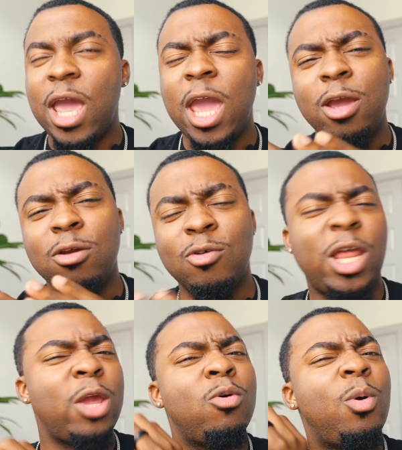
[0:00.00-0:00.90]
hey,
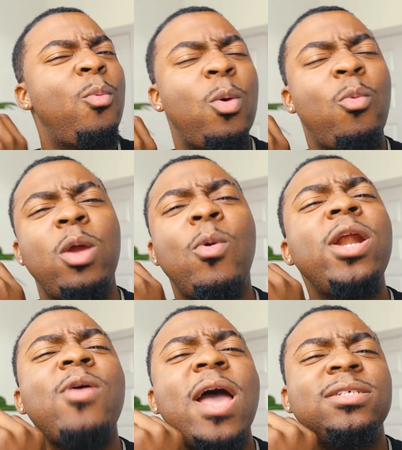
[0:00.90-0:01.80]
like, wait, why
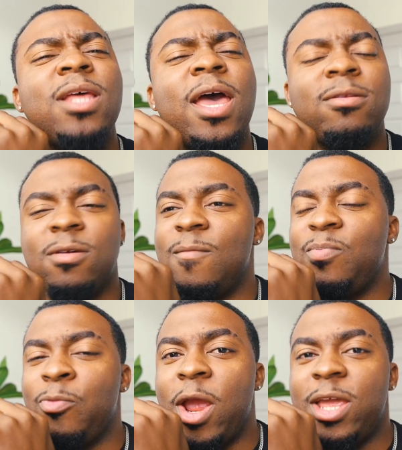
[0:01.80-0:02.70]
do you ask that?
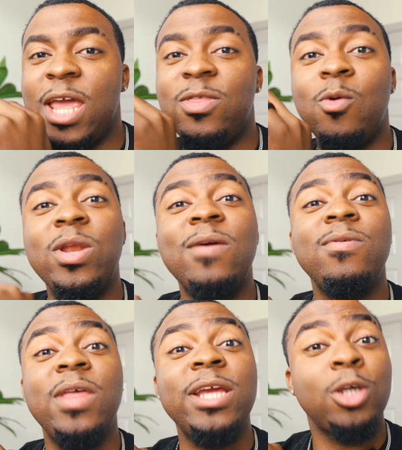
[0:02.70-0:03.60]
Right? And then whenever
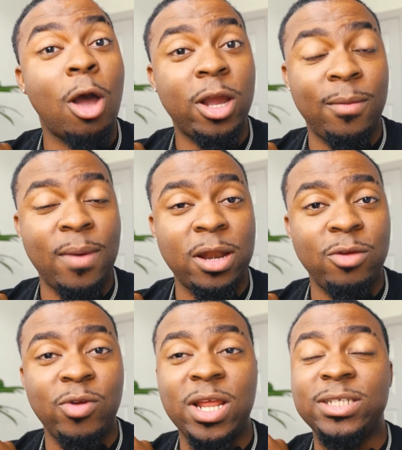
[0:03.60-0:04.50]
they talk about
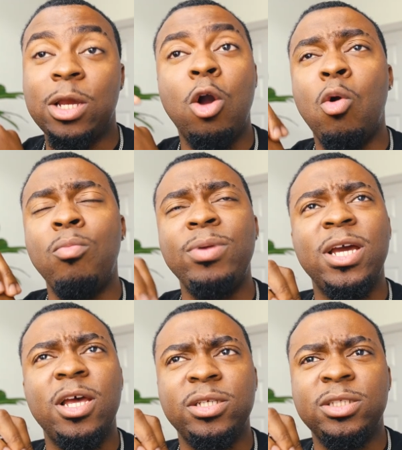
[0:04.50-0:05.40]
it, when they say, oh,
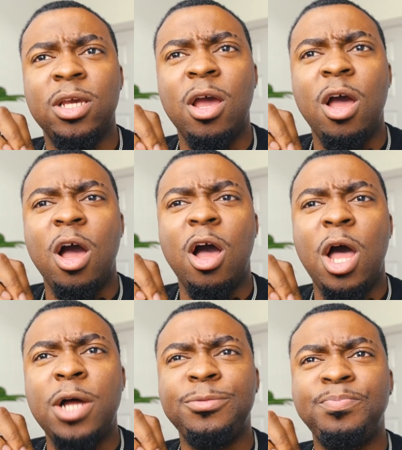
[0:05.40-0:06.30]
because,
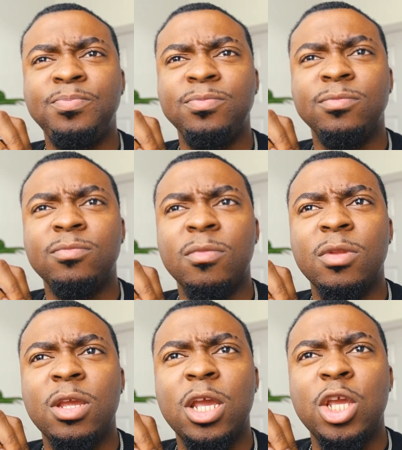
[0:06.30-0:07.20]

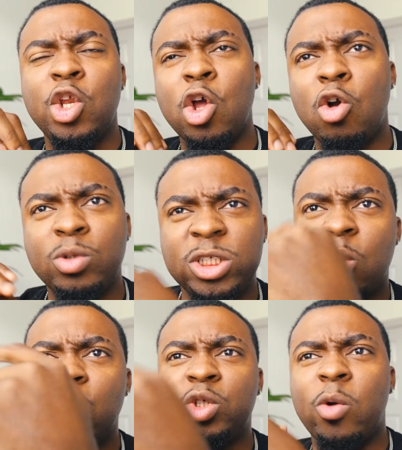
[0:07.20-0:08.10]

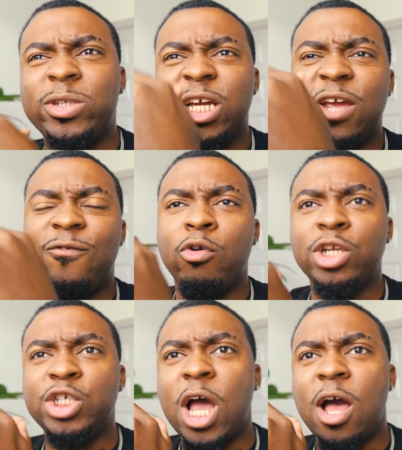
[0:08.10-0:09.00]
so-and-so is looking for a
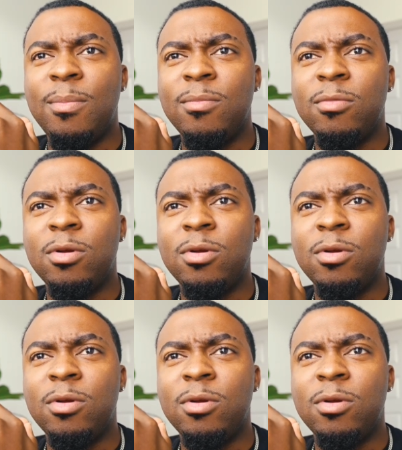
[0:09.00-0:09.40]
job,